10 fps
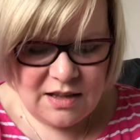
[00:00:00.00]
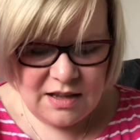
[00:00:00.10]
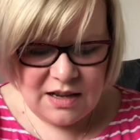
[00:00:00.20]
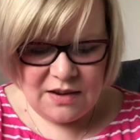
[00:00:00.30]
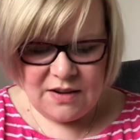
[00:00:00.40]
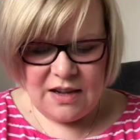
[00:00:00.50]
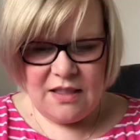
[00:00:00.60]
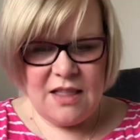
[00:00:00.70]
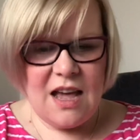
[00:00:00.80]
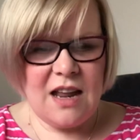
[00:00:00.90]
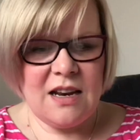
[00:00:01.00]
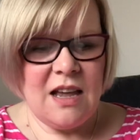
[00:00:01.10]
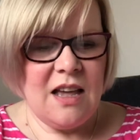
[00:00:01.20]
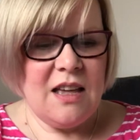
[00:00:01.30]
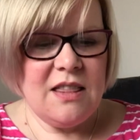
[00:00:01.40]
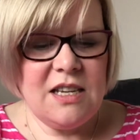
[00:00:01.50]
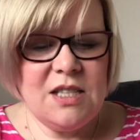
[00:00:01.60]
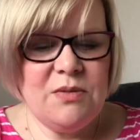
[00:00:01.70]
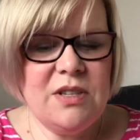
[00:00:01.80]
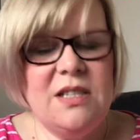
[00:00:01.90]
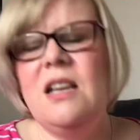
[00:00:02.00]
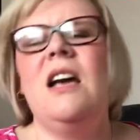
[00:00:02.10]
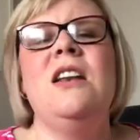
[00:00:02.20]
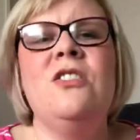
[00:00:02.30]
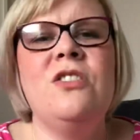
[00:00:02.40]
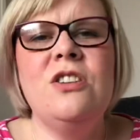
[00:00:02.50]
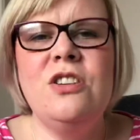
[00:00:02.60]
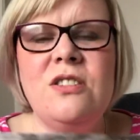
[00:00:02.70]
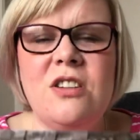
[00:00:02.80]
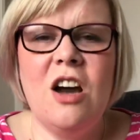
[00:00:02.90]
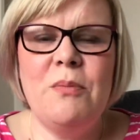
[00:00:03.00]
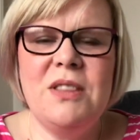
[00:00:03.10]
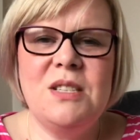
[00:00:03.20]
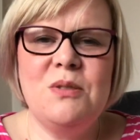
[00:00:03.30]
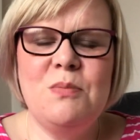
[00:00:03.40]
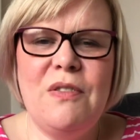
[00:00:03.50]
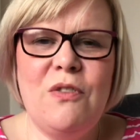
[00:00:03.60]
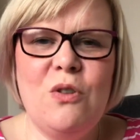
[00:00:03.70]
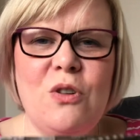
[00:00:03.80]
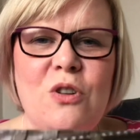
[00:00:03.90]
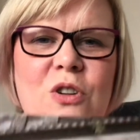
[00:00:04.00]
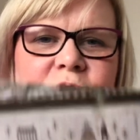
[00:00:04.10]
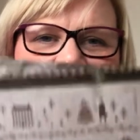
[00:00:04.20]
Anyway, then this was another new start, but this was before